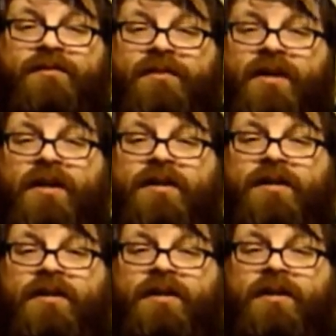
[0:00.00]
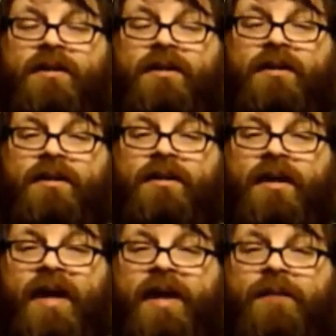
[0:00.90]
flood,
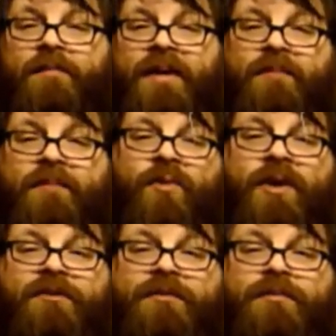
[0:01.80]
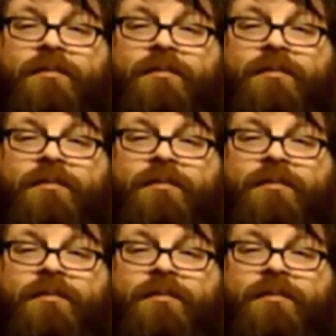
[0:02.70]
Ham became wicked.